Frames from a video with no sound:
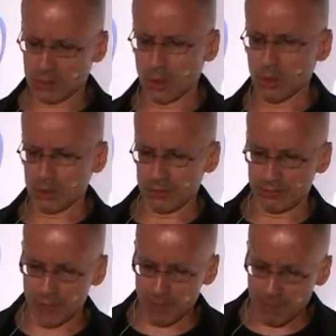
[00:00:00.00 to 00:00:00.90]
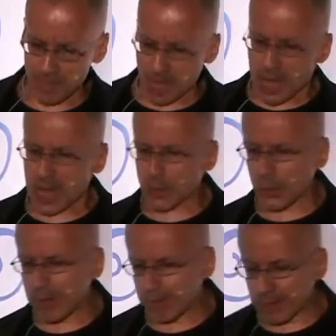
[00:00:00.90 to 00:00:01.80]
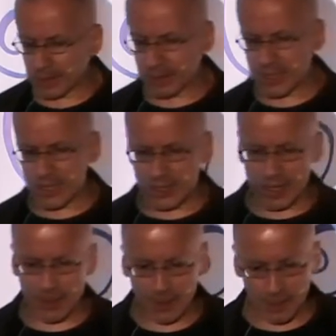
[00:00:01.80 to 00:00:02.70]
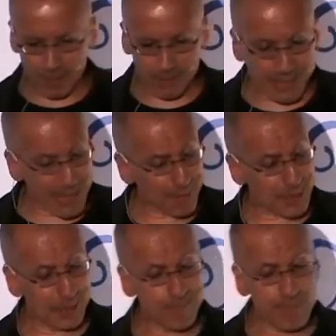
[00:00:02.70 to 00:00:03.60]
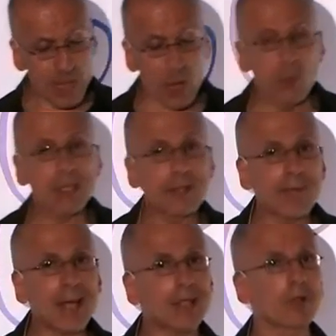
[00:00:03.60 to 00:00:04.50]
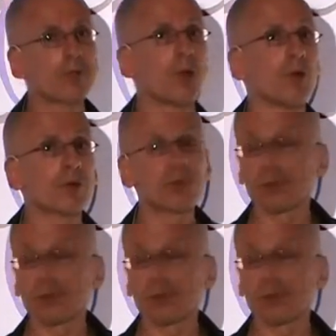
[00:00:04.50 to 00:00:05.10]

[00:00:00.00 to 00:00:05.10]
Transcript: were talk of uh, equipping this uh, um, camera with microphones.